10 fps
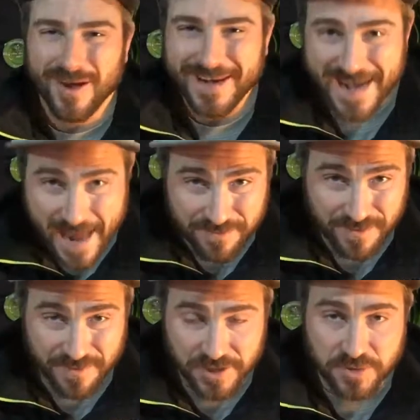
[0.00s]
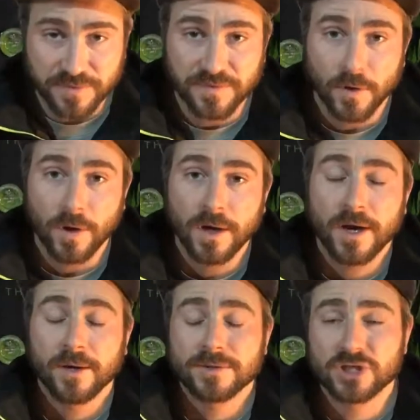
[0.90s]
that I'd never fished before
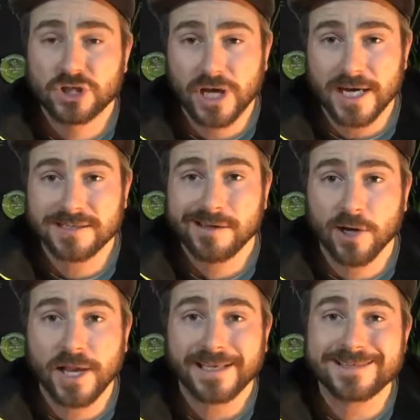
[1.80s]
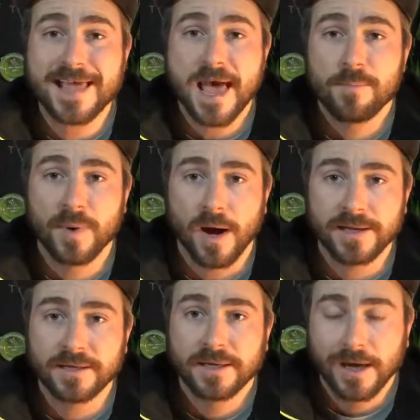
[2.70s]
and I was just looking to get a
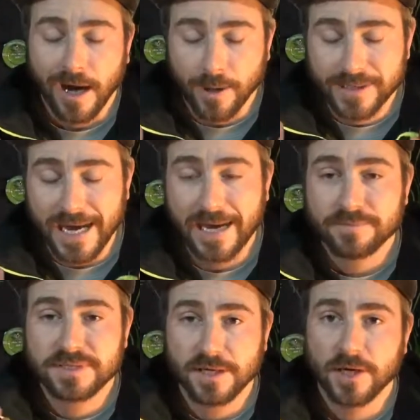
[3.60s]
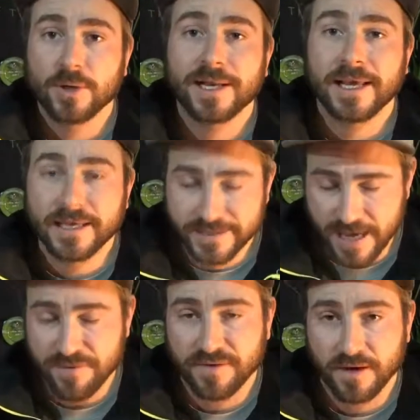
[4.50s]
bite, I would absolutely,
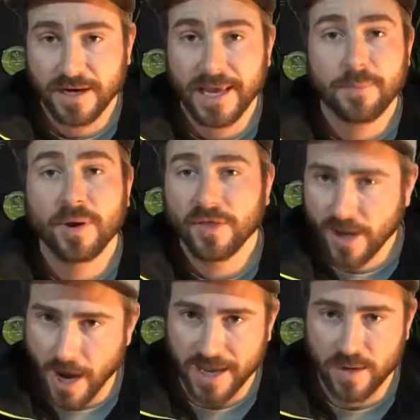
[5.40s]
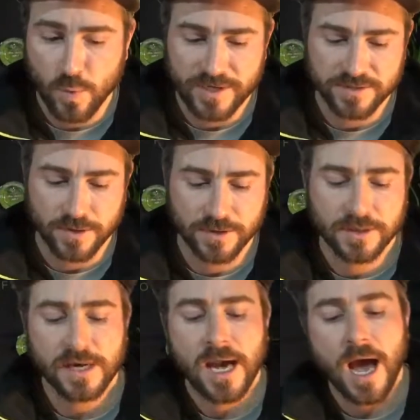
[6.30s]
definitely put the Gunki Whiz on.
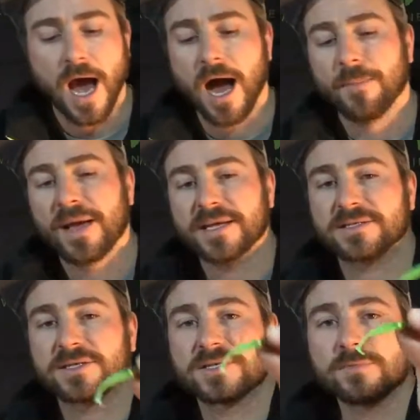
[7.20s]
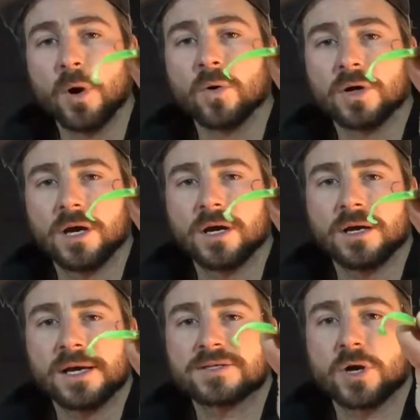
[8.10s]
It's a small
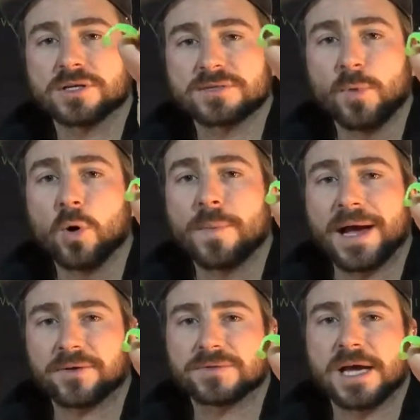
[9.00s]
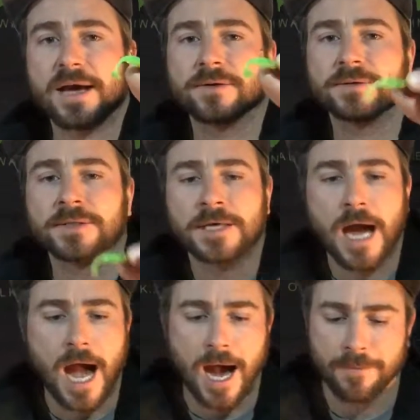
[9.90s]
lure, it's got a small paddle tail,
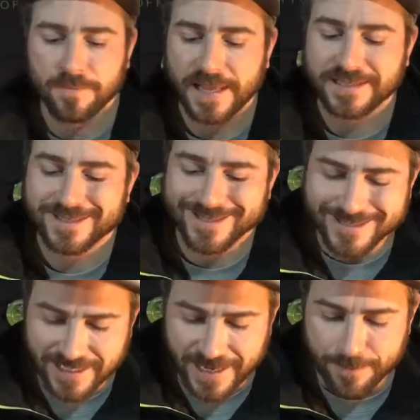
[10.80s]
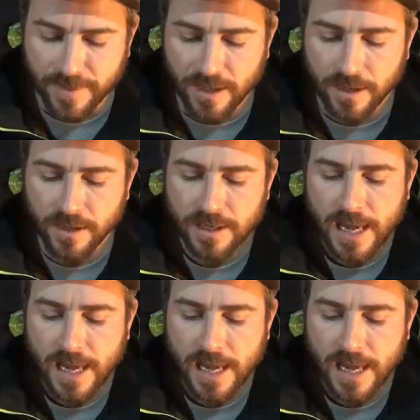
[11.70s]
it's a slim lure,